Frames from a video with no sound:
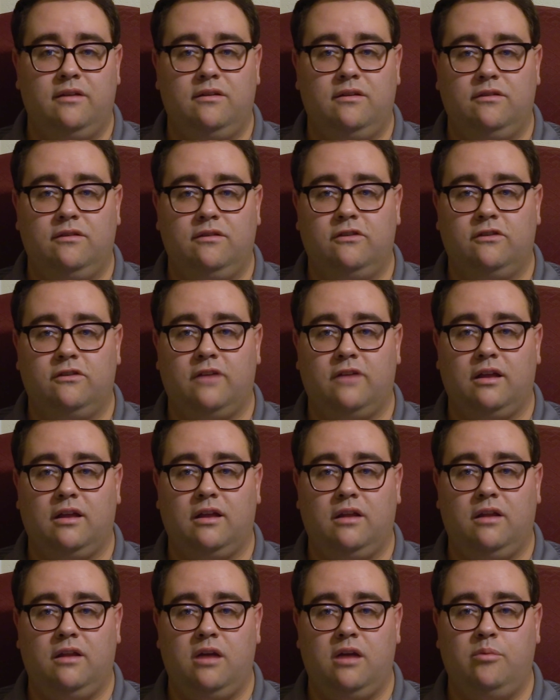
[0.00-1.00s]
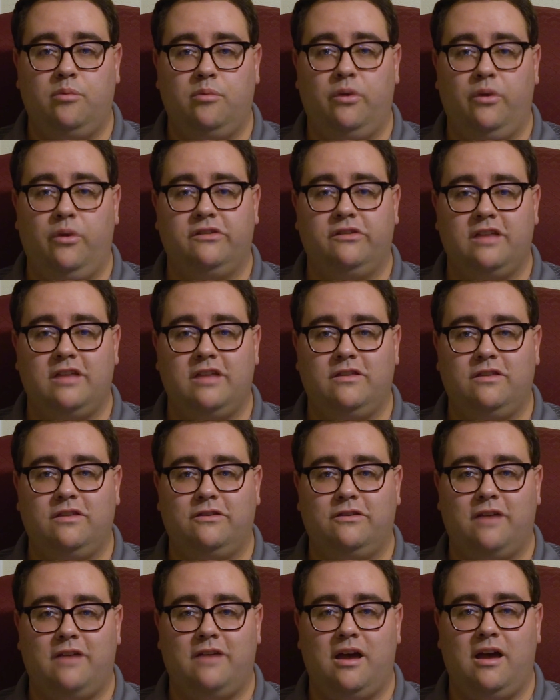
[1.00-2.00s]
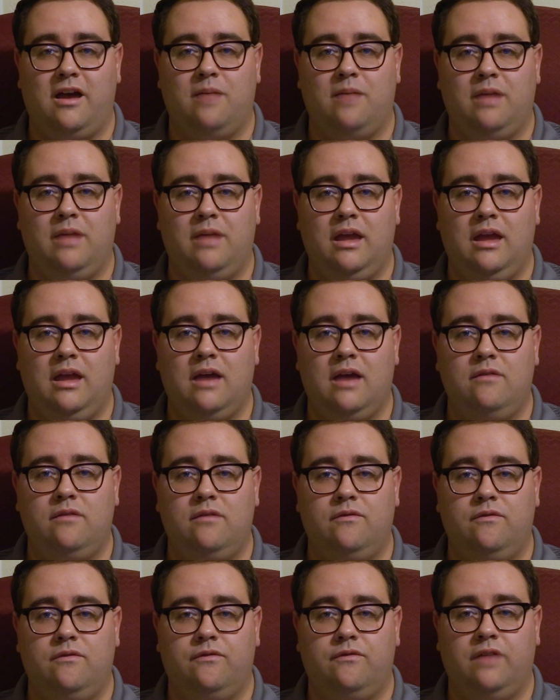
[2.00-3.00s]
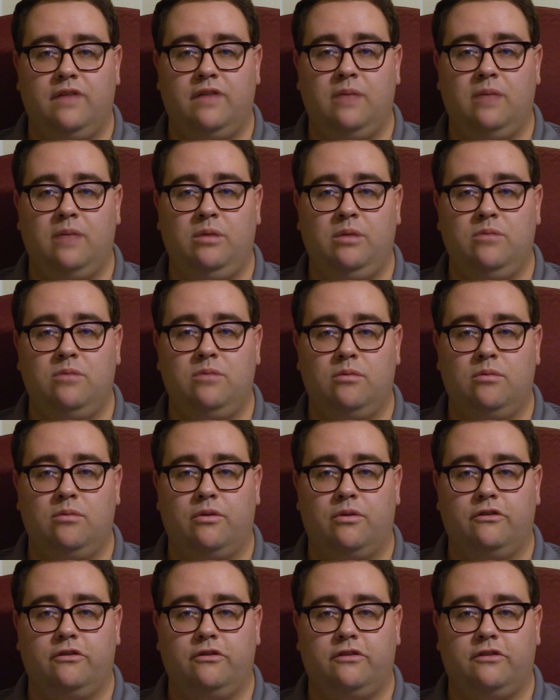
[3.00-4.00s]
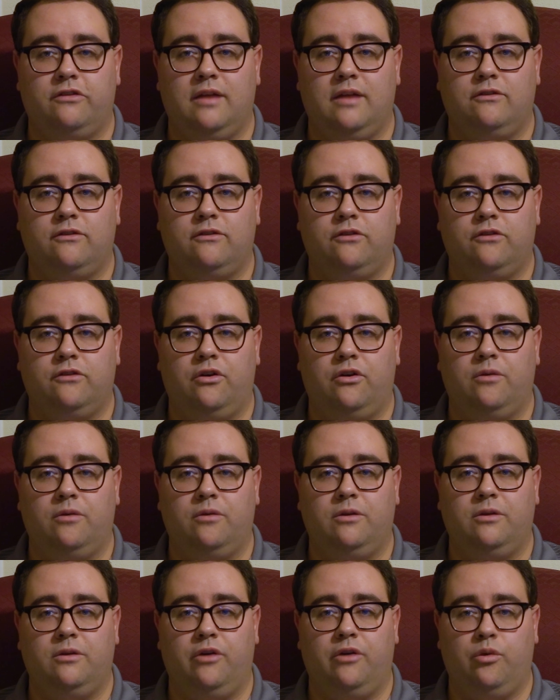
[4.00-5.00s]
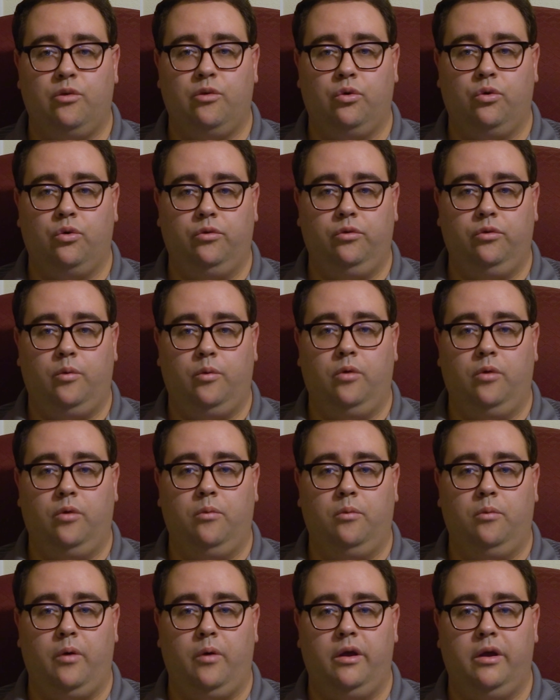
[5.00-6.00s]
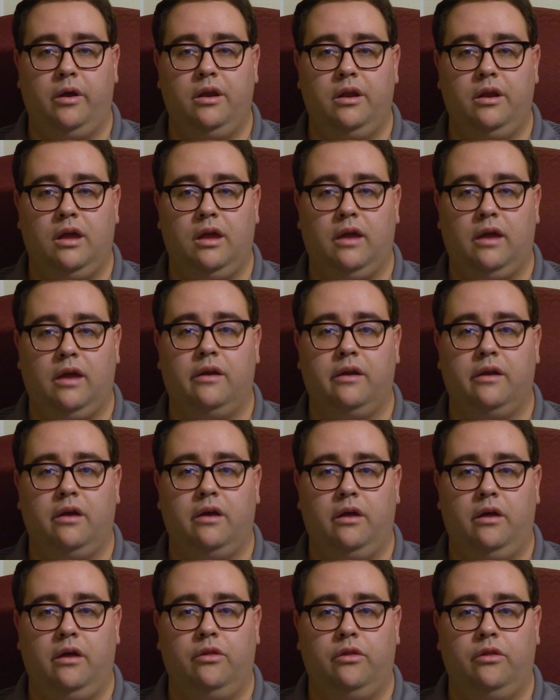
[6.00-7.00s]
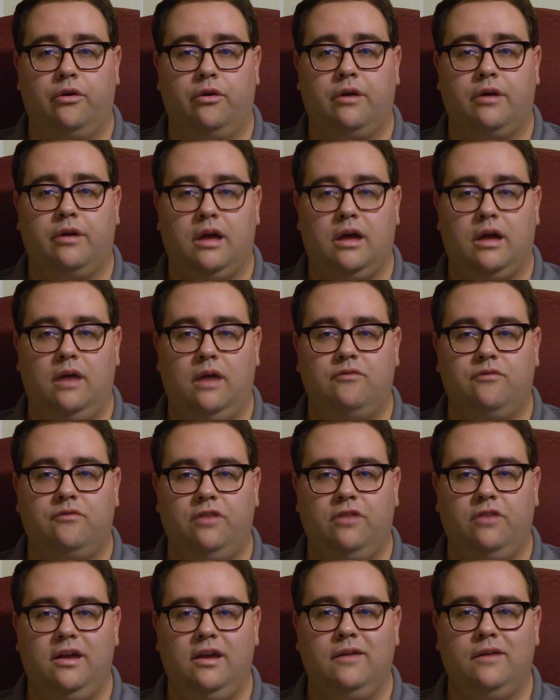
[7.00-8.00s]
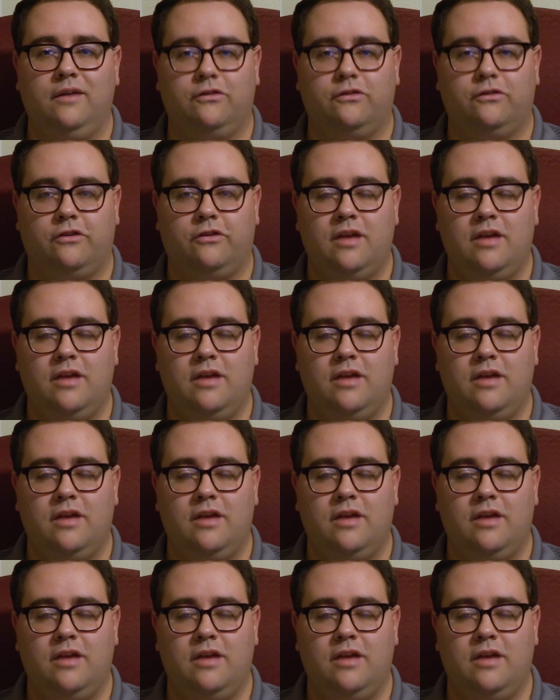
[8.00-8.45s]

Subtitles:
Just like a lot of boys at this time, he had family members that served during World War I and other conflicts,